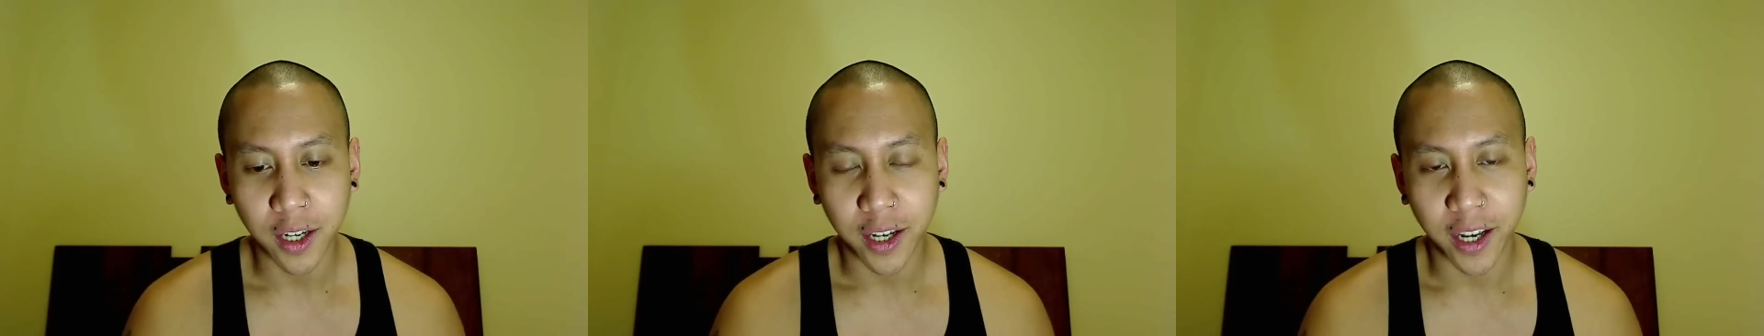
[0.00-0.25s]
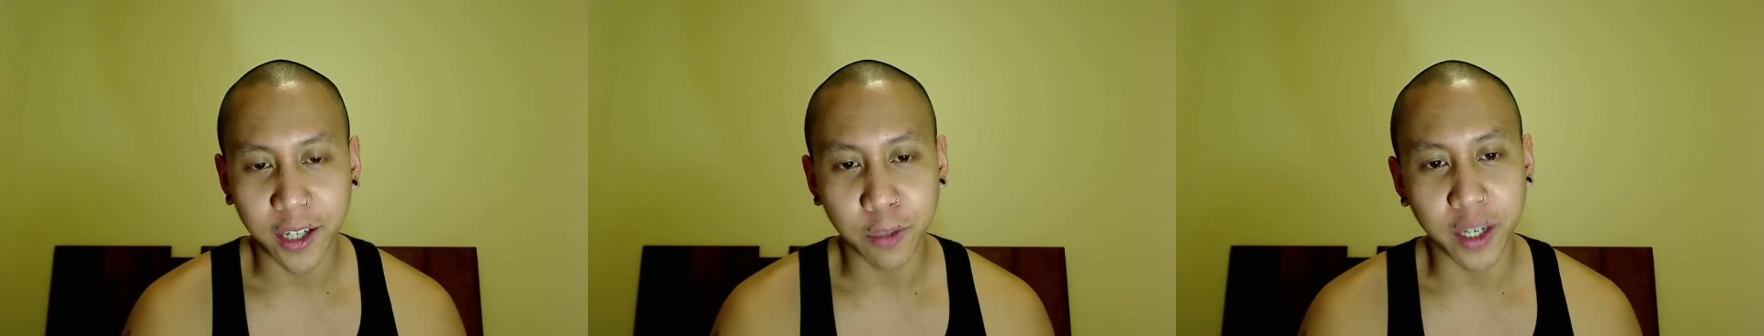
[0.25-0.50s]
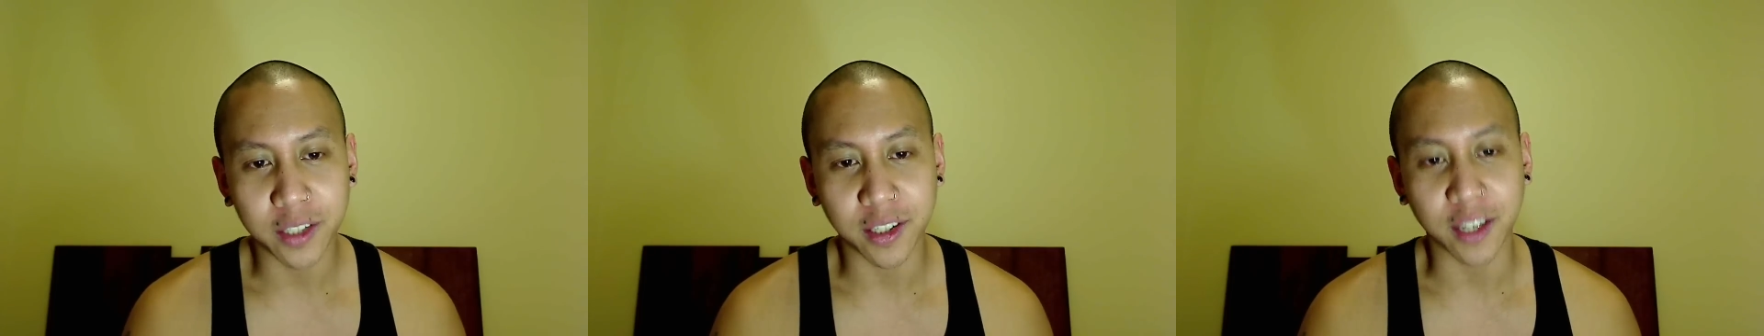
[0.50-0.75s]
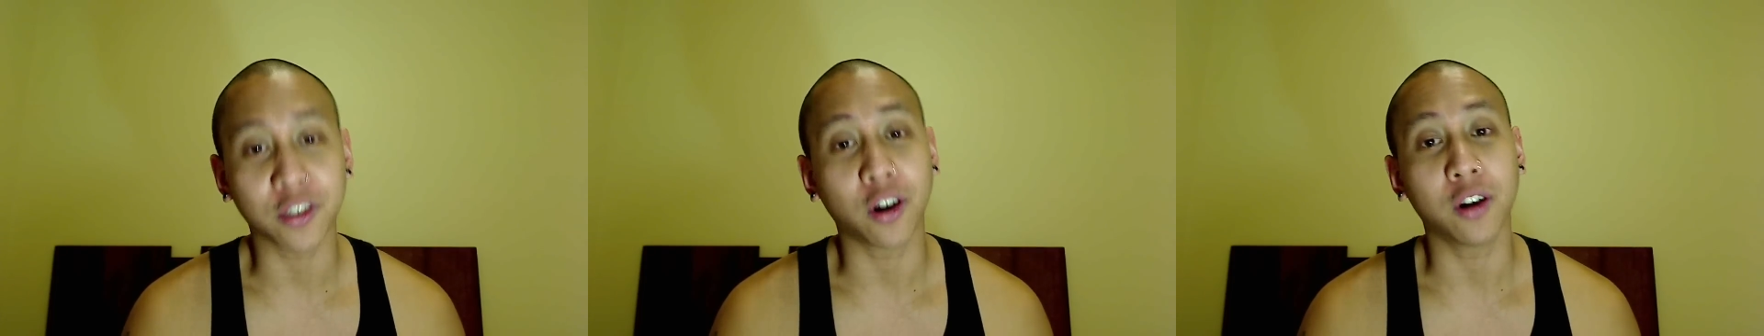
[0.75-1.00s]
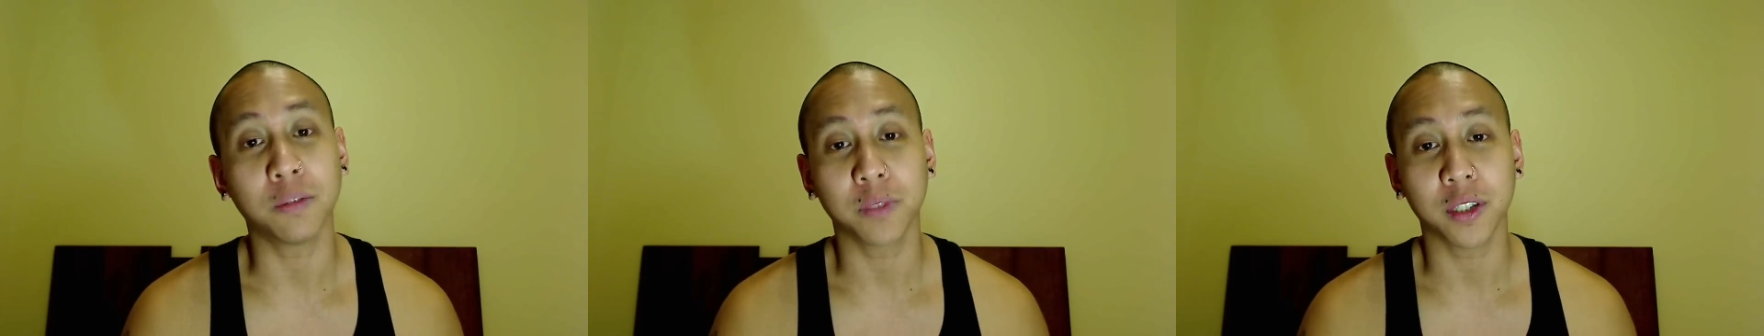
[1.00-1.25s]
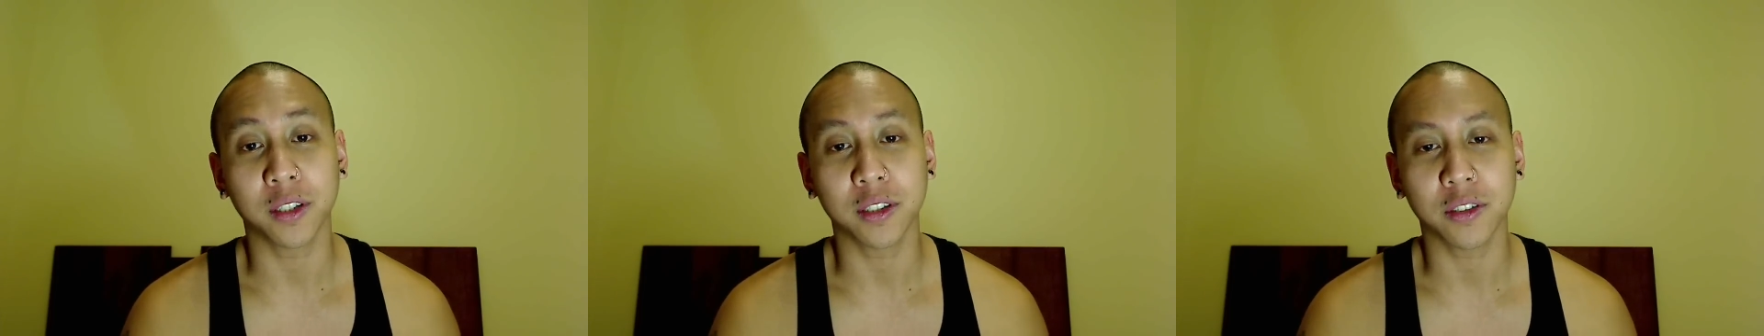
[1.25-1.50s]
Anyways, that's all.
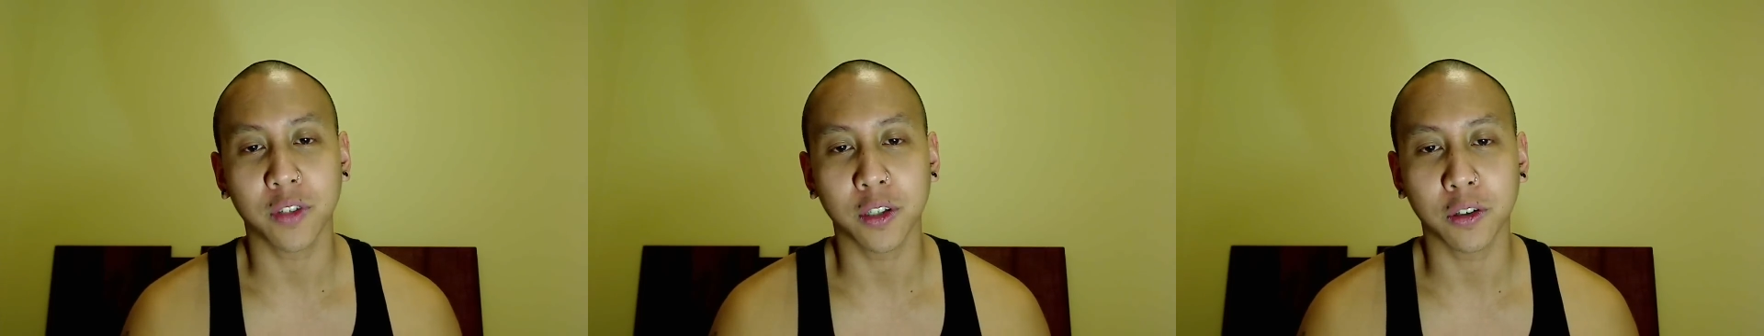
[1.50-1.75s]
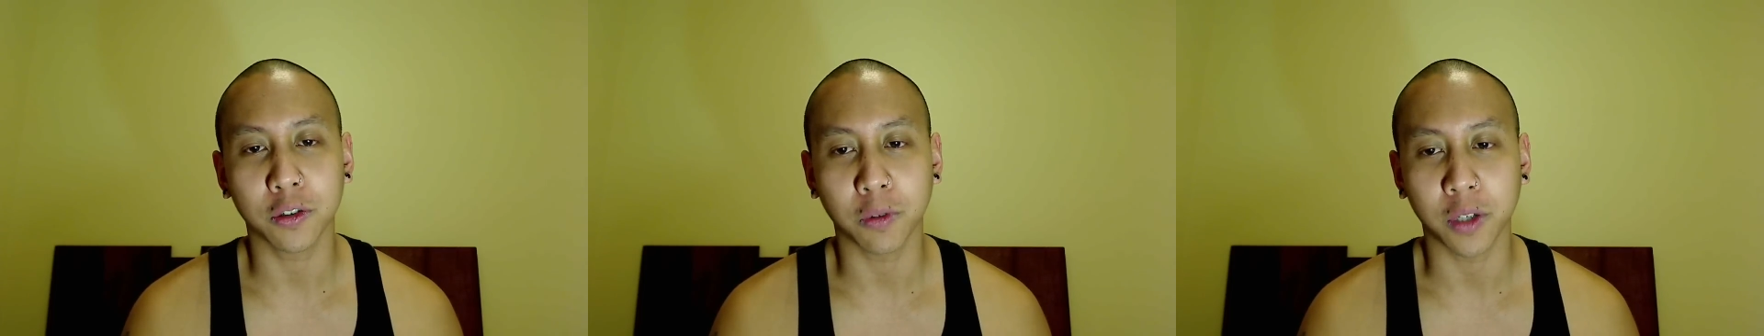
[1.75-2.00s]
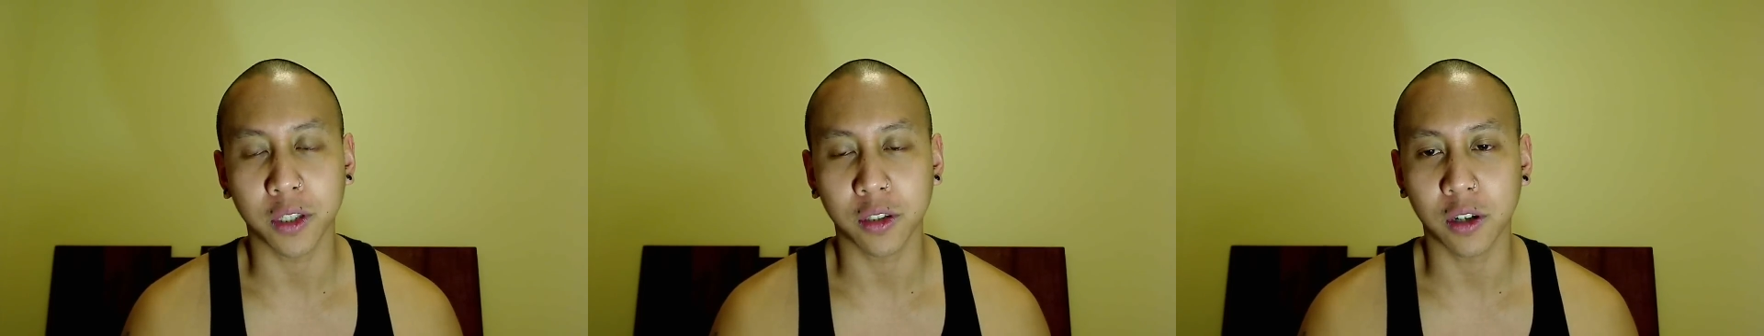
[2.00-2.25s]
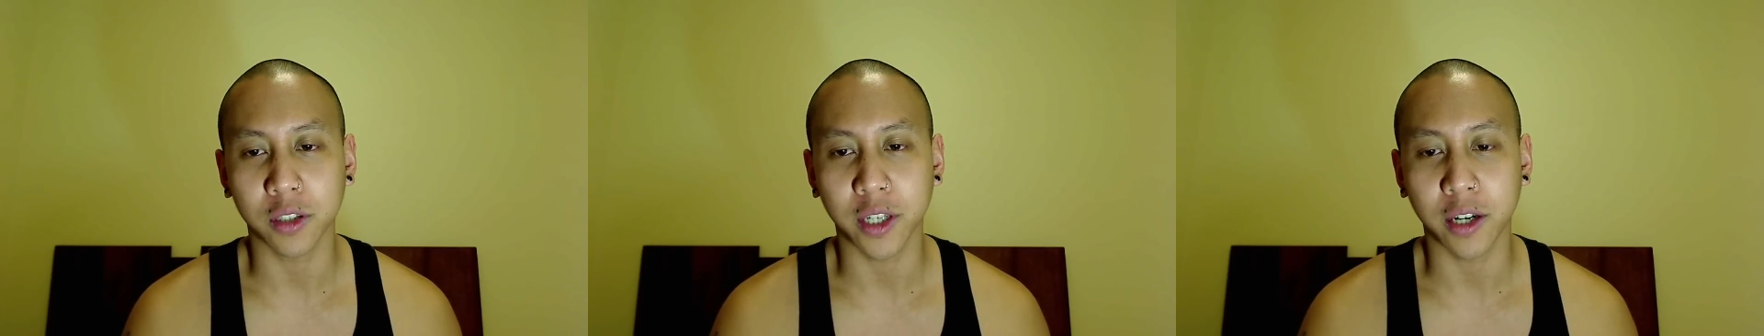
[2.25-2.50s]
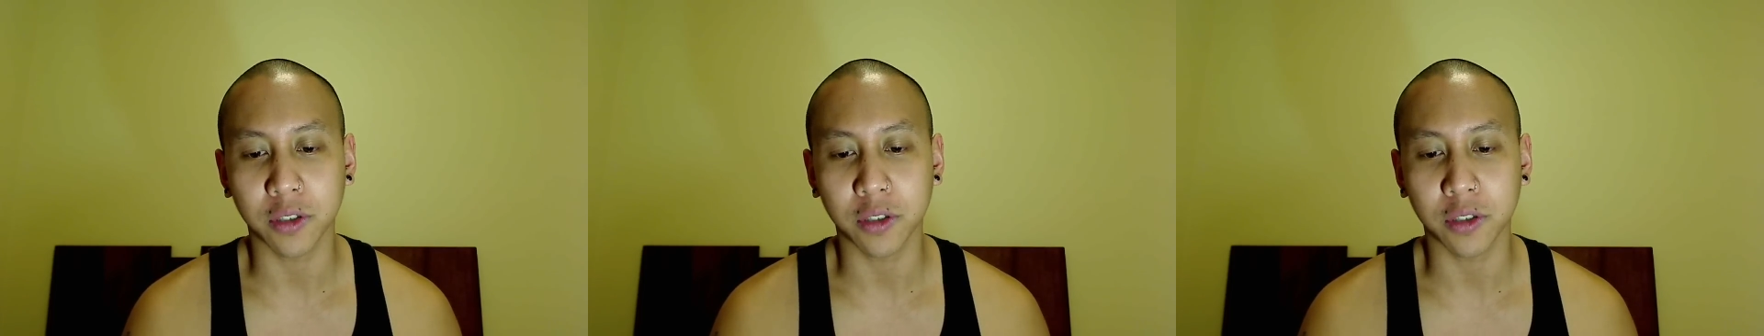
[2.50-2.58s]
This video is running long now.